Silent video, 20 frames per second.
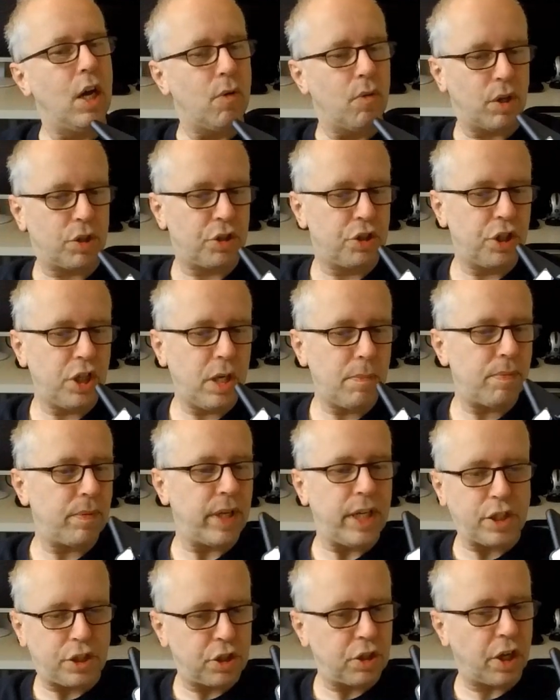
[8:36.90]
Well, cheap,
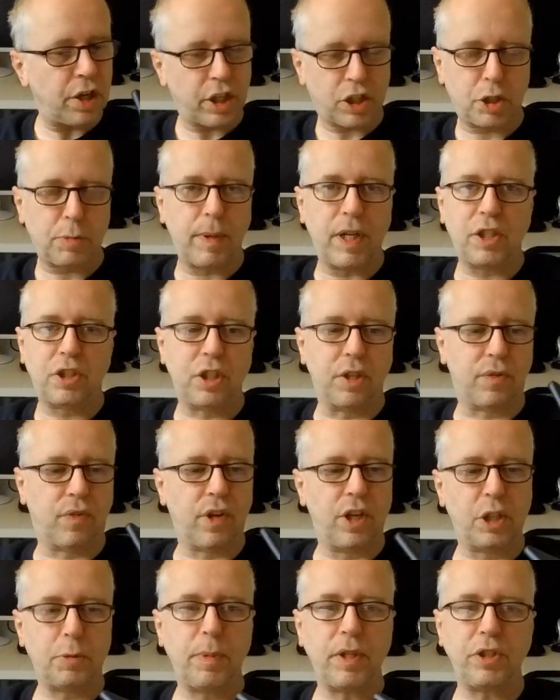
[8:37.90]
it's not expensive,
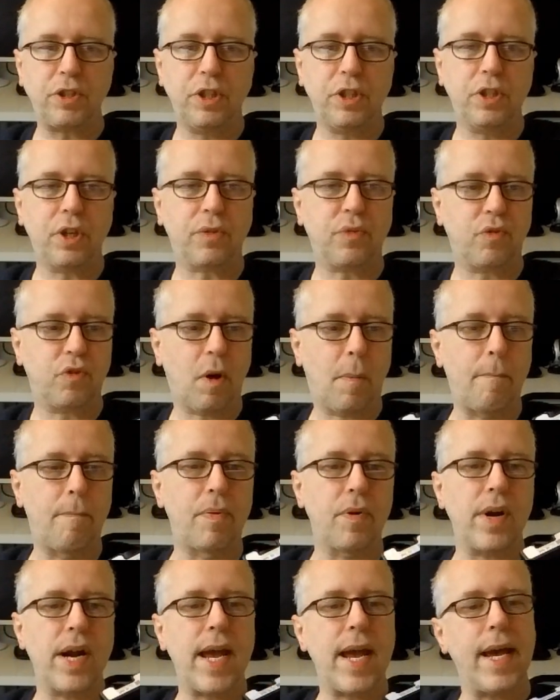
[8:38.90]
especially not for a
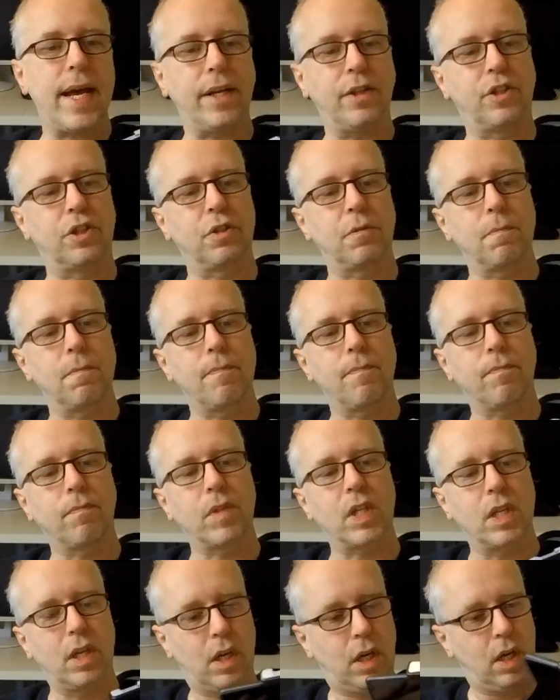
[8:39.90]
brand
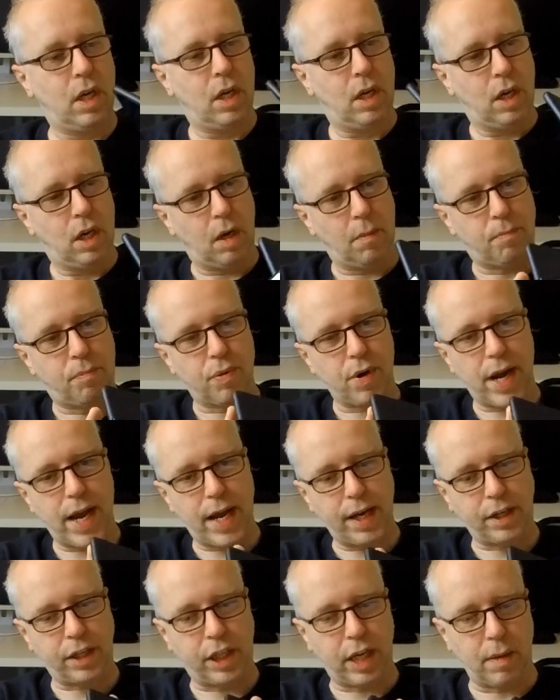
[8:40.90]
a
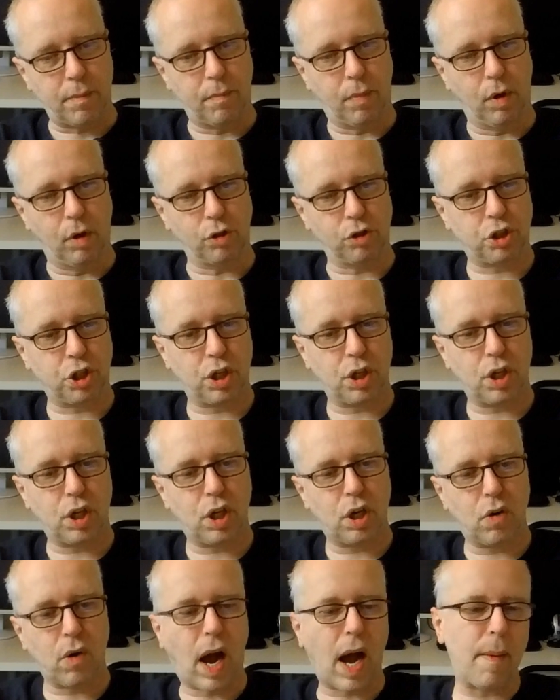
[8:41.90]
brand gimbal.
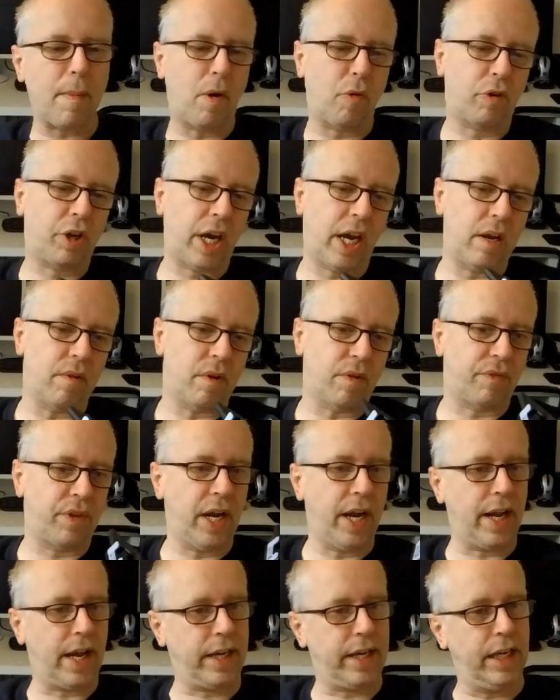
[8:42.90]
So I'm okay with
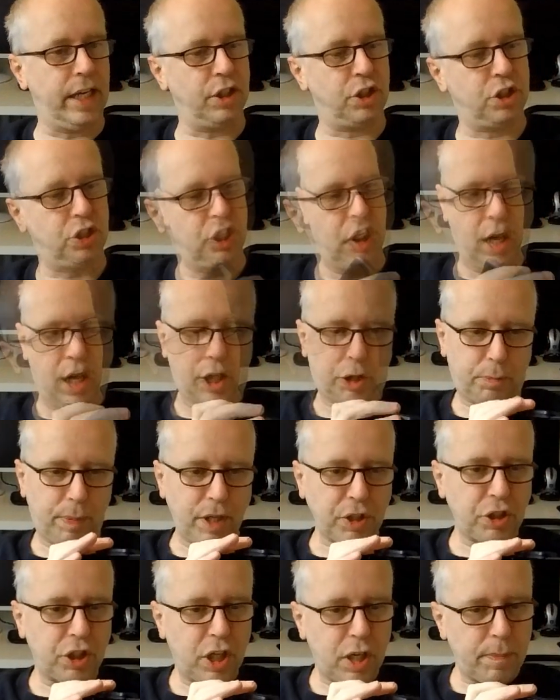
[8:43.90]
that, I guess.
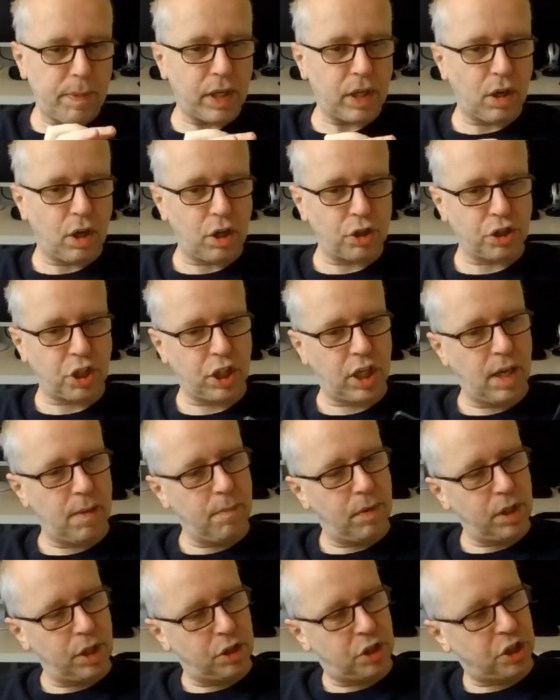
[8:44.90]
Especially because the
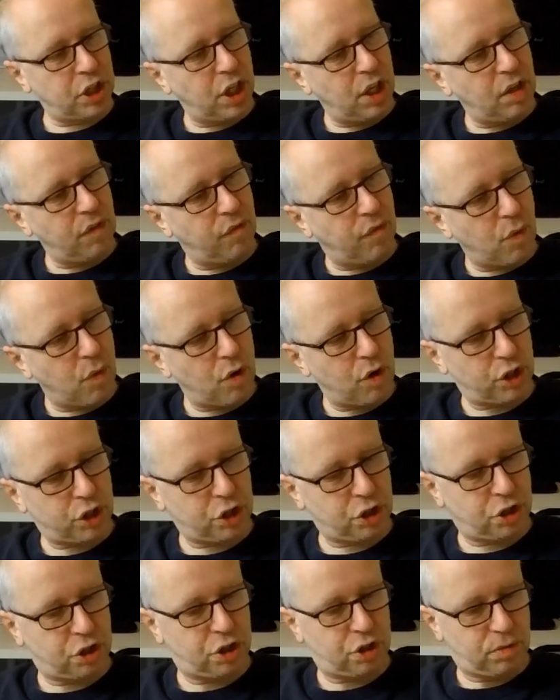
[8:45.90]
gimbal itself works